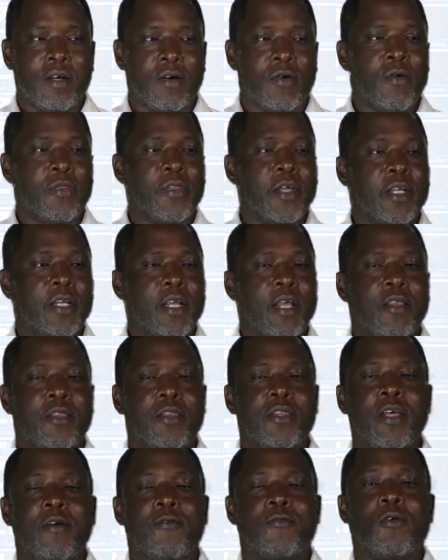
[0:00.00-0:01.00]
on the
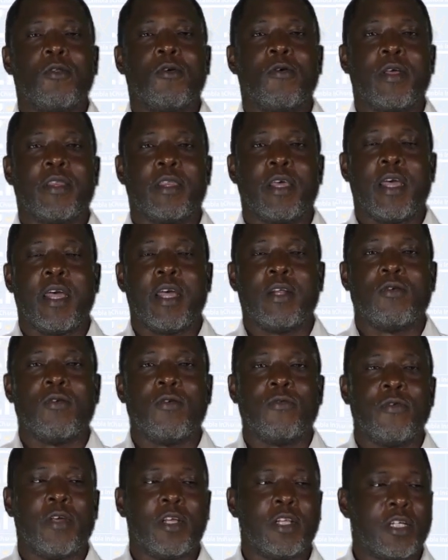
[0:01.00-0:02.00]
10th day following the end
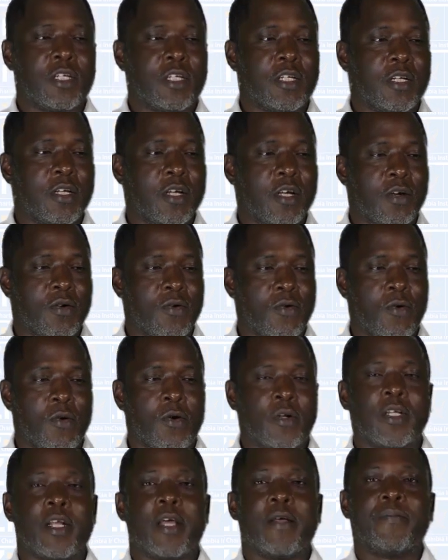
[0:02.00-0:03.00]
of each
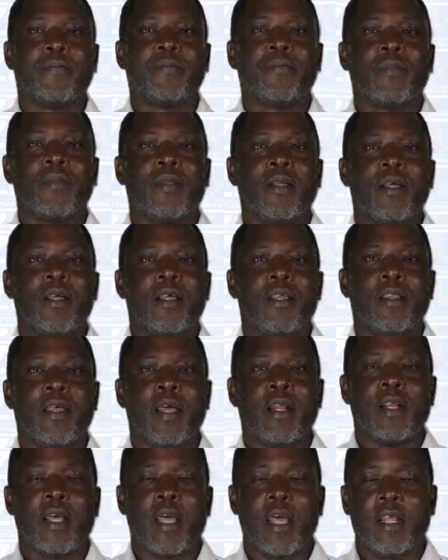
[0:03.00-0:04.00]
quarter.
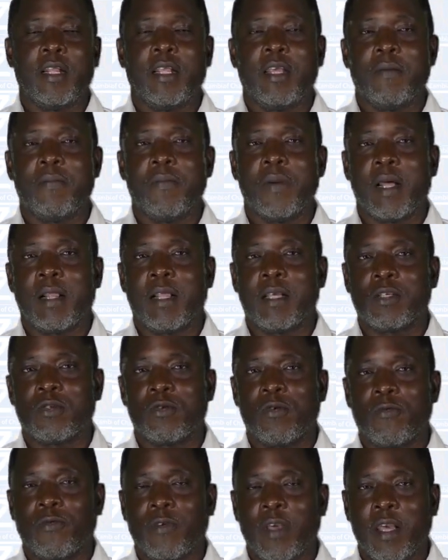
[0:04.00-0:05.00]
Then any balance
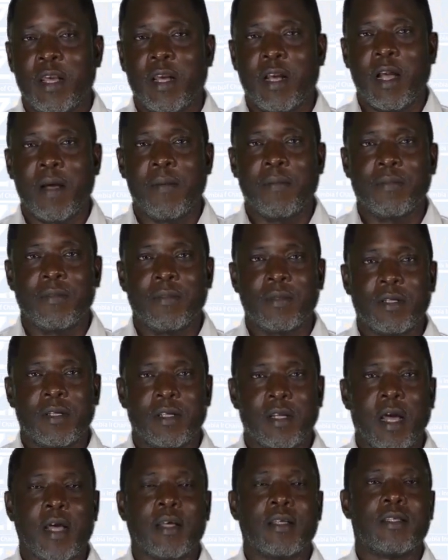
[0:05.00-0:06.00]
of income
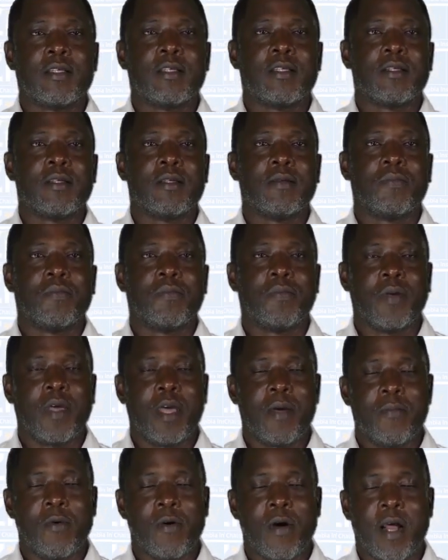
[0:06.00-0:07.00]
tax
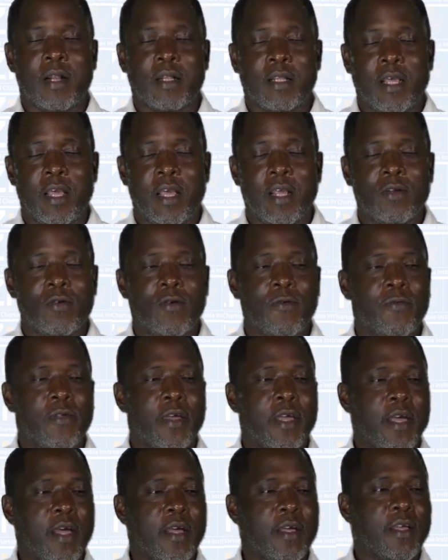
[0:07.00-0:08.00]
payable at the end of
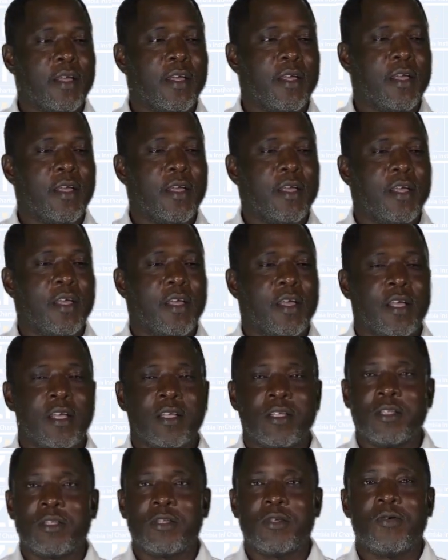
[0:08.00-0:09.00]
the year
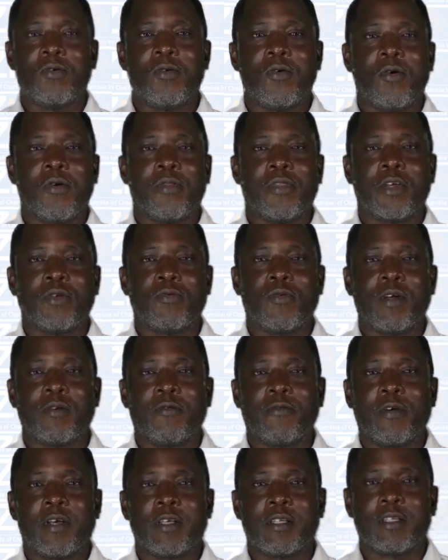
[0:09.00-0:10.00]
is due on the
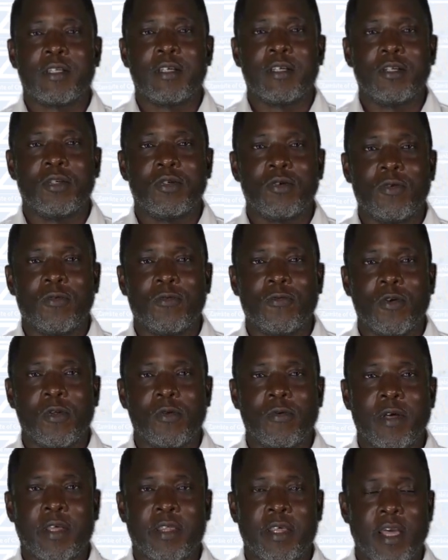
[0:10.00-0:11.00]
21st June
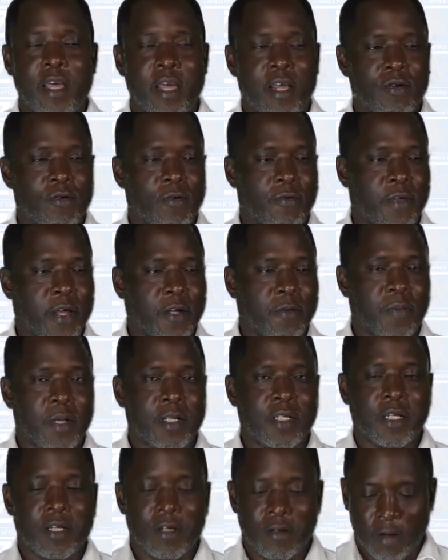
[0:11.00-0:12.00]
following the end of that
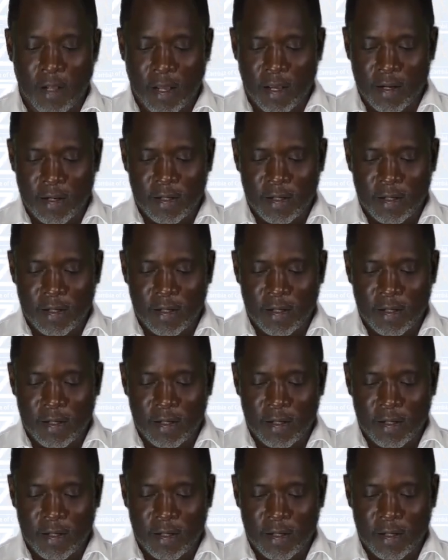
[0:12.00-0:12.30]
particular